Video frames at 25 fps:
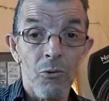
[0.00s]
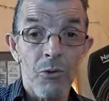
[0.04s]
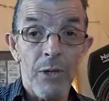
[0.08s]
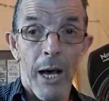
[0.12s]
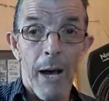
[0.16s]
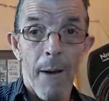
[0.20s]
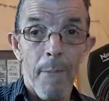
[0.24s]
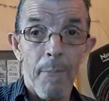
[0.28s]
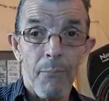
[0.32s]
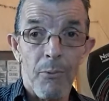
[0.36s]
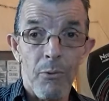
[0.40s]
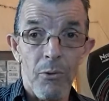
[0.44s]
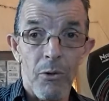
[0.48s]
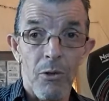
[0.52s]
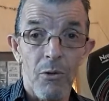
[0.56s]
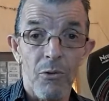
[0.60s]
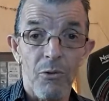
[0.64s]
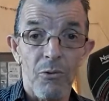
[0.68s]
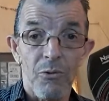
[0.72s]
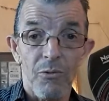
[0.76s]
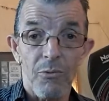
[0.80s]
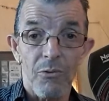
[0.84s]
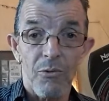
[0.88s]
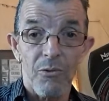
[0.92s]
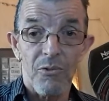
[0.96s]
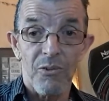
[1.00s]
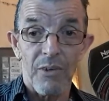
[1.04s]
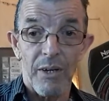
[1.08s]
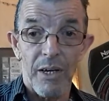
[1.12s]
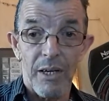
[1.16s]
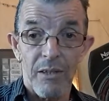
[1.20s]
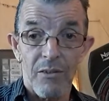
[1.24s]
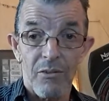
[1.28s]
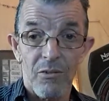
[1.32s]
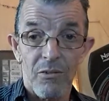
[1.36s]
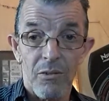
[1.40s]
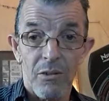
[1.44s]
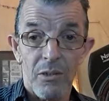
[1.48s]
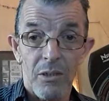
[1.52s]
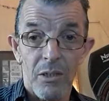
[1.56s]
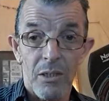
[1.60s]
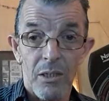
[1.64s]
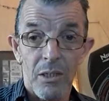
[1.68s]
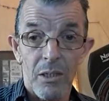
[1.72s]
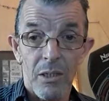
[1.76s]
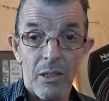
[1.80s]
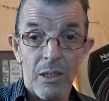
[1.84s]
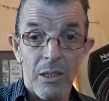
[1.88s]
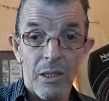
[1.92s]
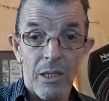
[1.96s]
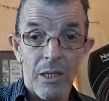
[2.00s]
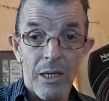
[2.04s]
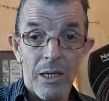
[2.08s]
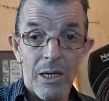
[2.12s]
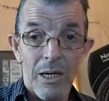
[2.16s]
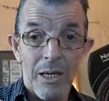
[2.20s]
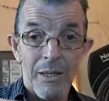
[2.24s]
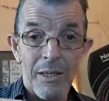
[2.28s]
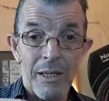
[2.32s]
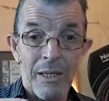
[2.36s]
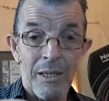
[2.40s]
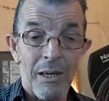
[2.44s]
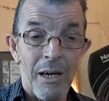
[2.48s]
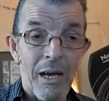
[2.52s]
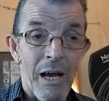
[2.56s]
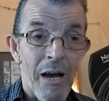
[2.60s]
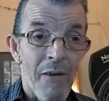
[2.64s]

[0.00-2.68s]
that process than I